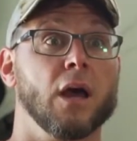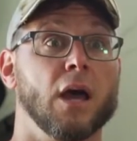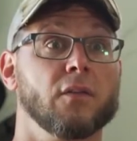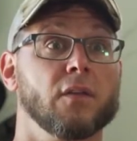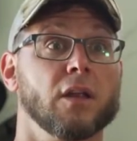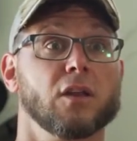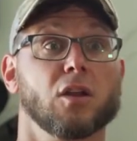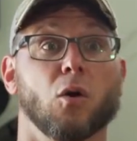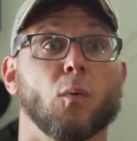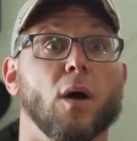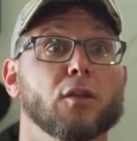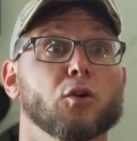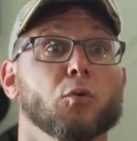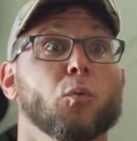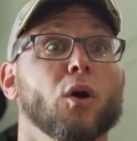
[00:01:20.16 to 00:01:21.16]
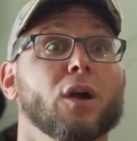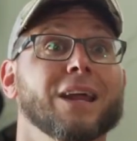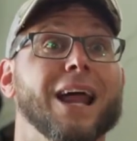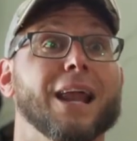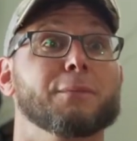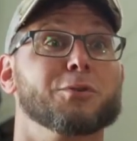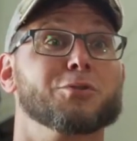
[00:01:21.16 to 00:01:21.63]
And then, you know, while you're
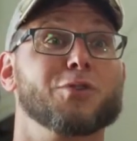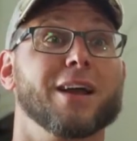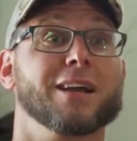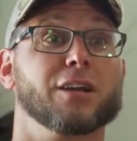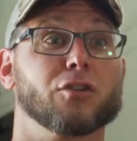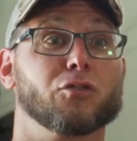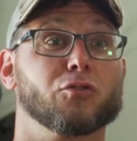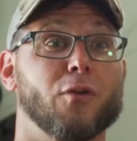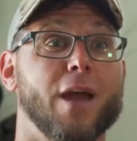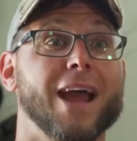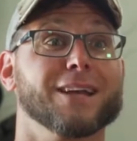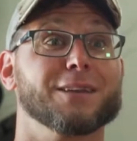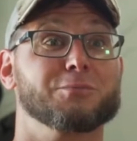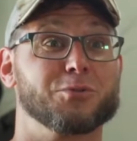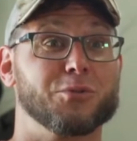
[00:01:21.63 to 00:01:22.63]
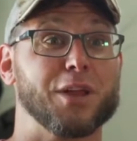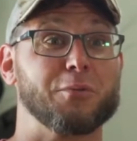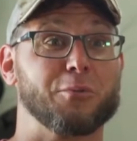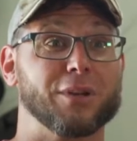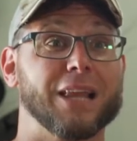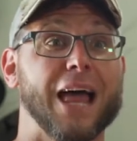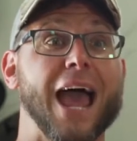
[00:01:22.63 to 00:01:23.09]
working on them, you're trying to distract them so they
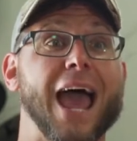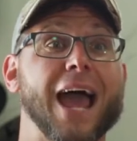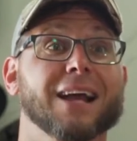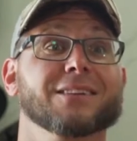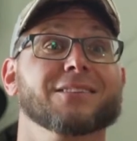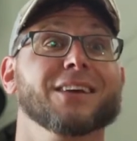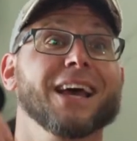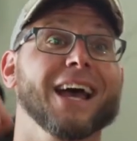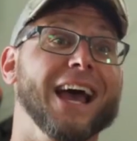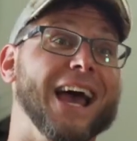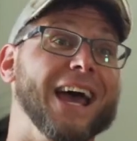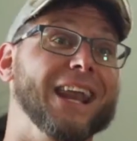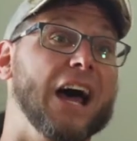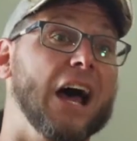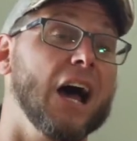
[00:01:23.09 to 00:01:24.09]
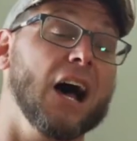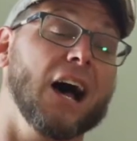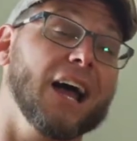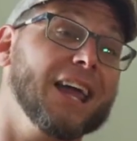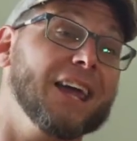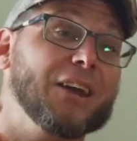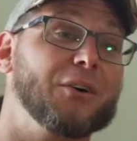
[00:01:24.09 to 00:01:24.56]
relax and,
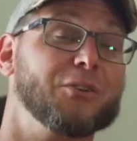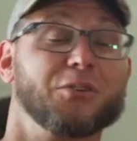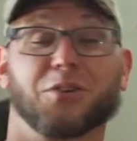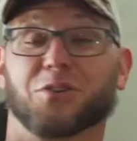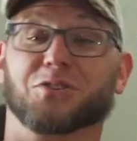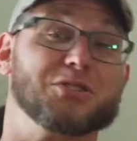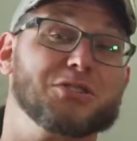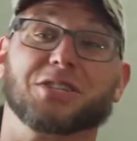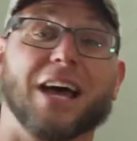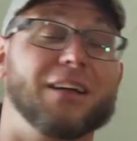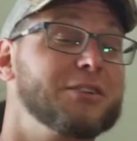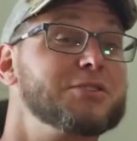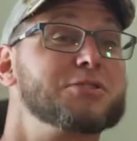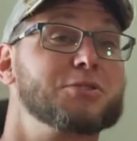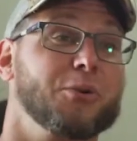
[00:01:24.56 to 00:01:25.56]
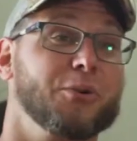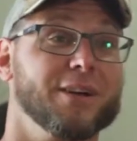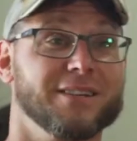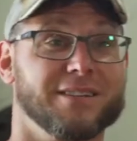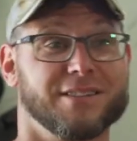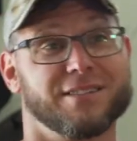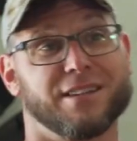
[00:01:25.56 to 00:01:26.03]
uh, you know, so telling stories and